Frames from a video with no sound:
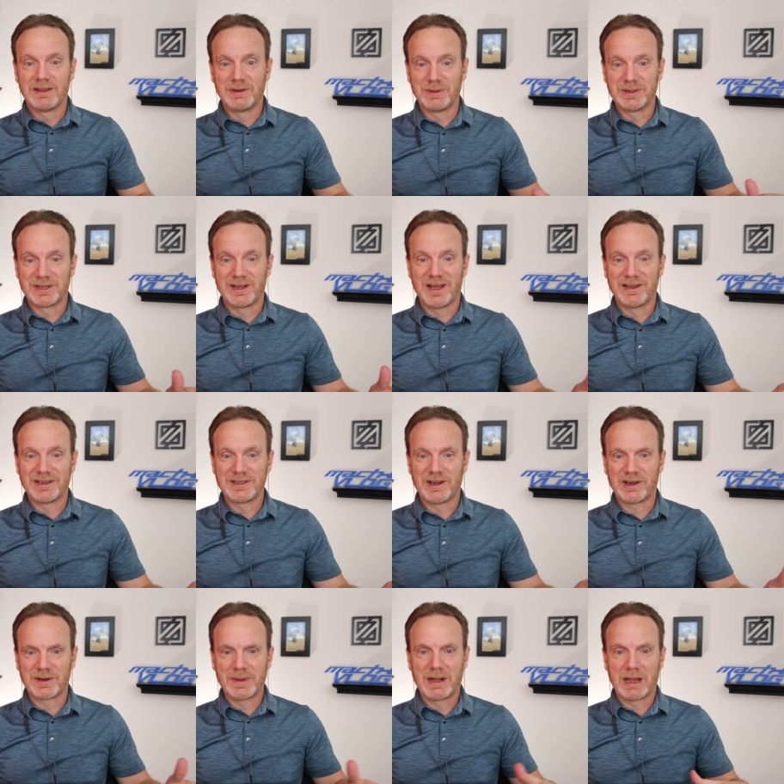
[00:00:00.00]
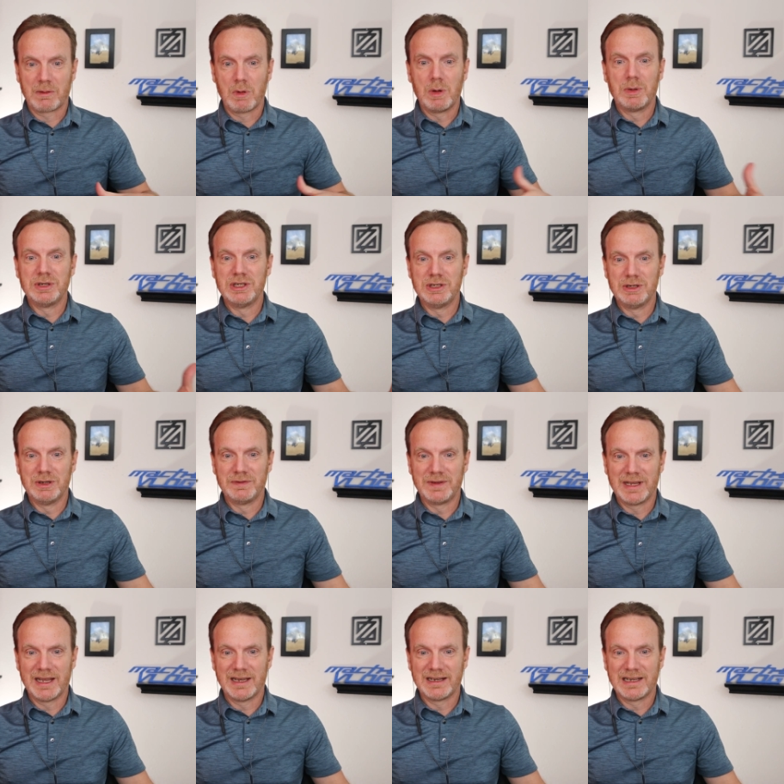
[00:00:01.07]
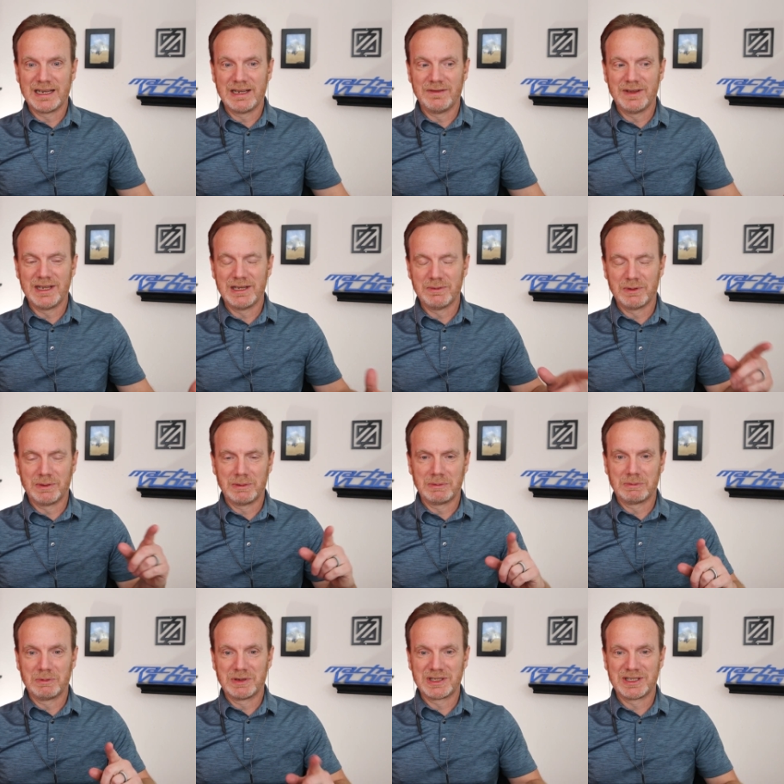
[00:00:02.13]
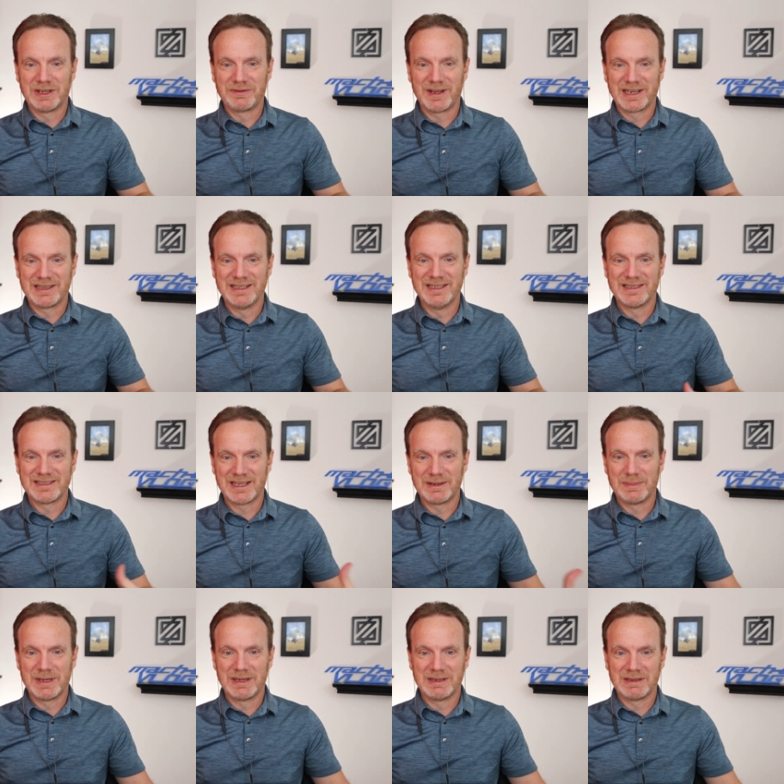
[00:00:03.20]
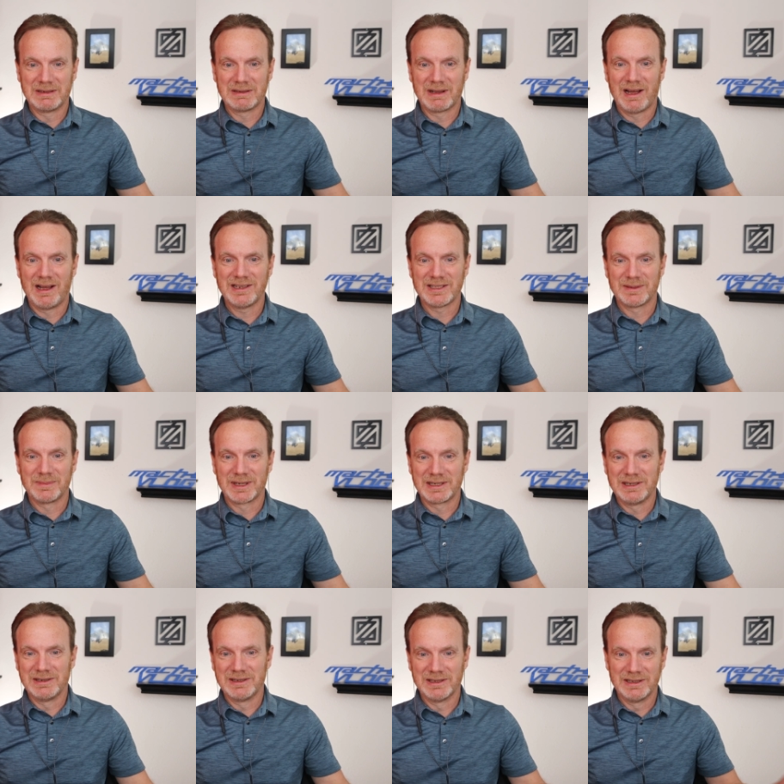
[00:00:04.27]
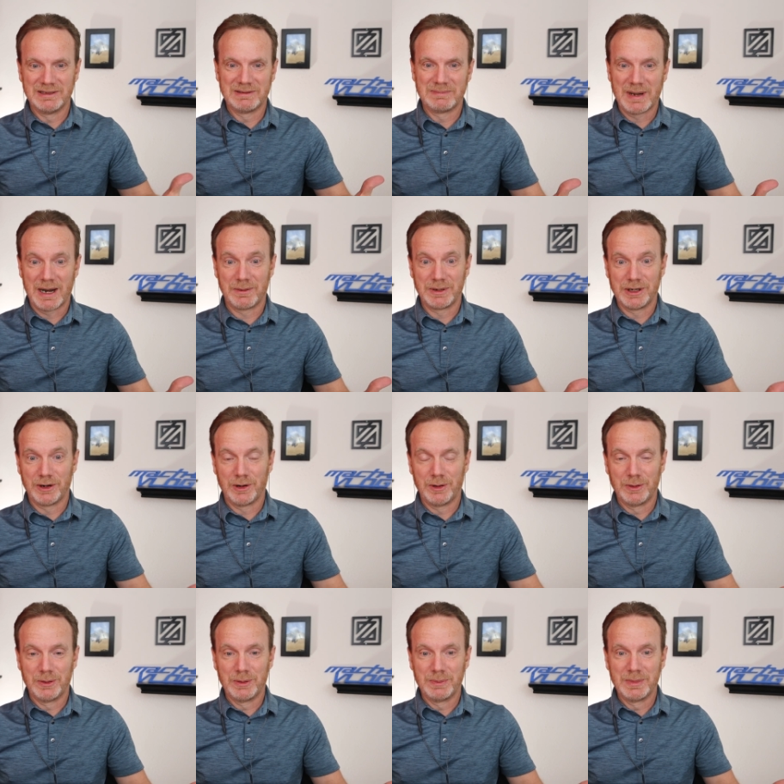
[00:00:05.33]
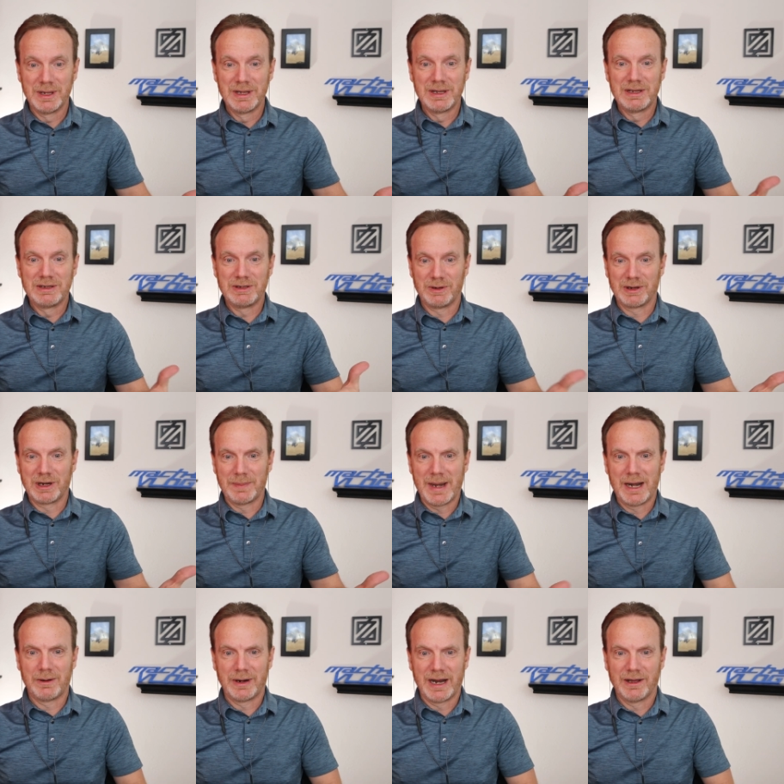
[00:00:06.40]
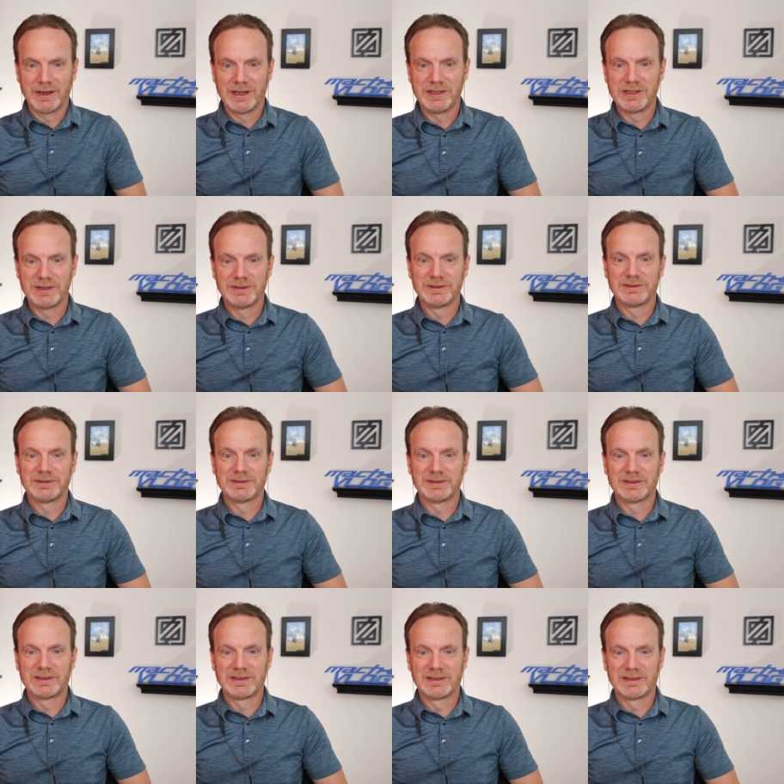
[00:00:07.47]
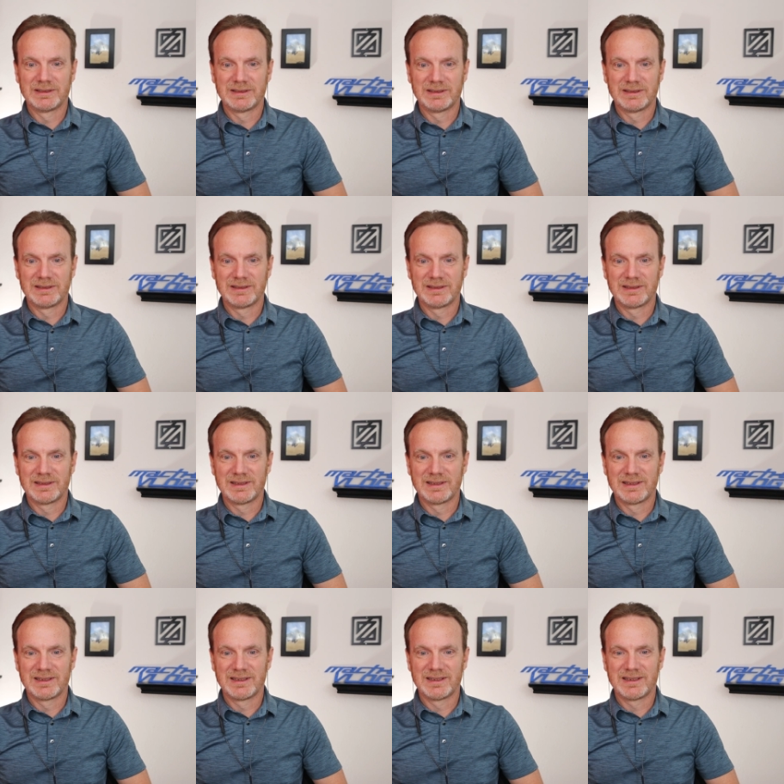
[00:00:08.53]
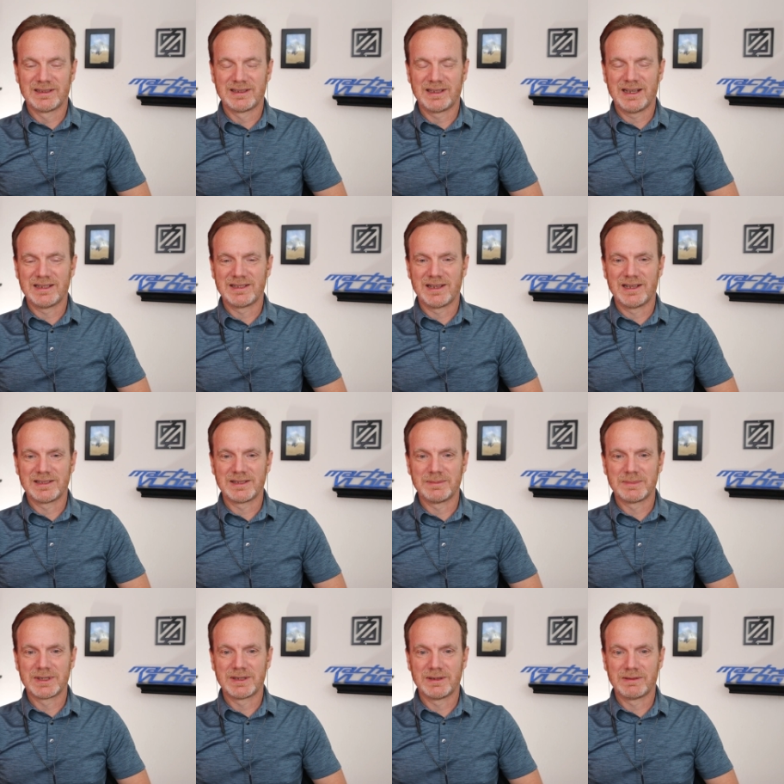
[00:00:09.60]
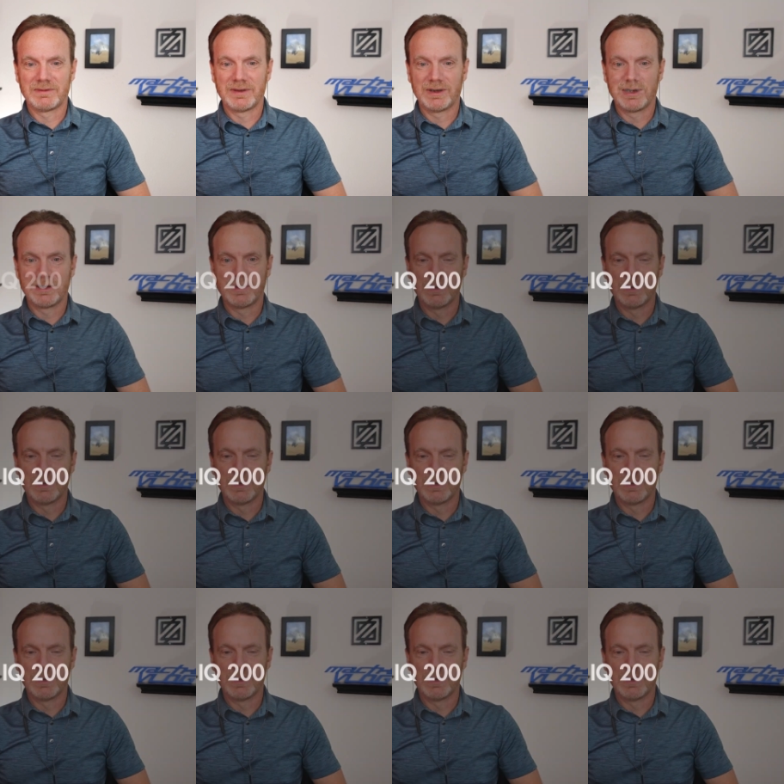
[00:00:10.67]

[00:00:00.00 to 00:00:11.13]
there was a lot of talk about like, what would you do if you had an EV? Well, with stuff like this, that'd be awesome. Like you could power your home during a power outage. Right, your car becomes a generator. That's awesome. So very